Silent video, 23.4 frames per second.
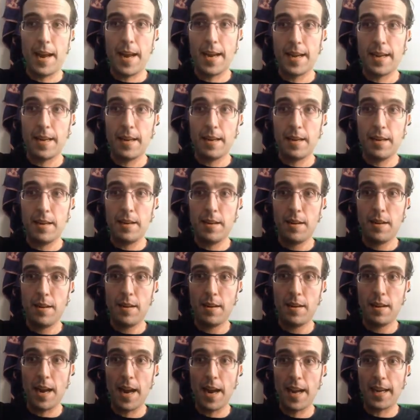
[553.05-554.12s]
I can
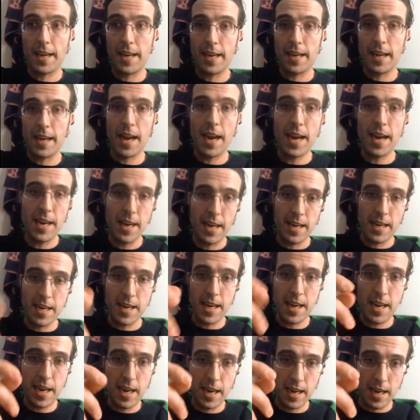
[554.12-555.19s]
kind of
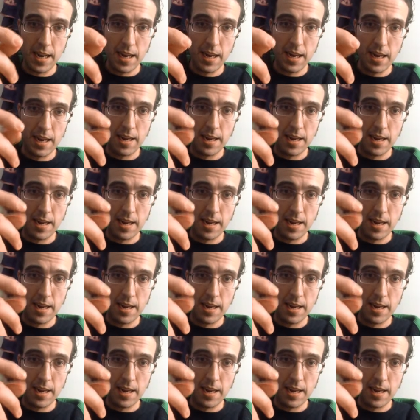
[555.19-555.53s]
knead it,